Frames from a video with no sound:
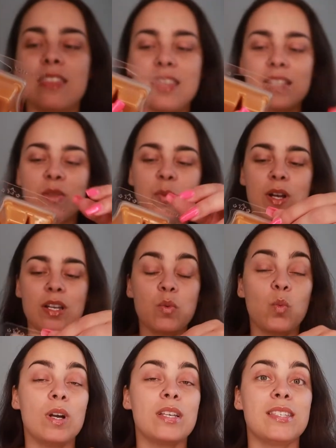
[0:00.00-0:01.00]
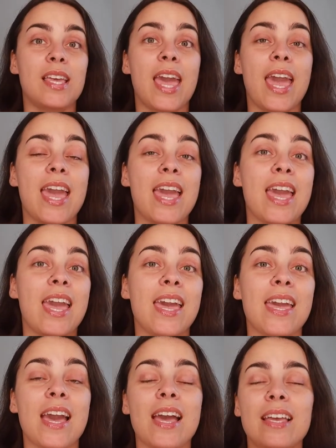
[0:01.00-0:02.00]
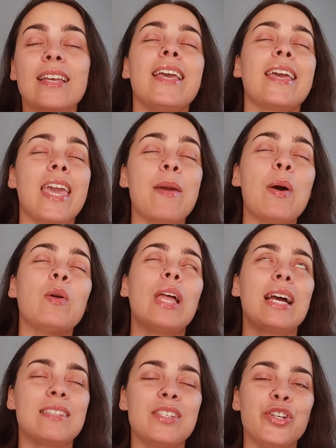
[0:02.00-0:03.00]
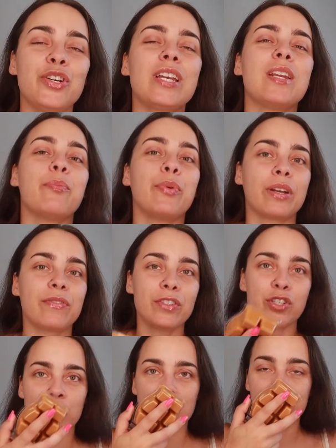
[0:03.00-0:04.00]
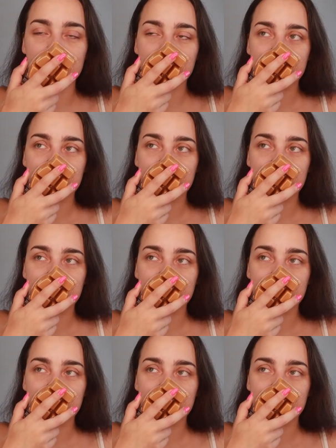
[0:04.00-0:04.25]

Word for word: This one was a, it came out last year in a brick version.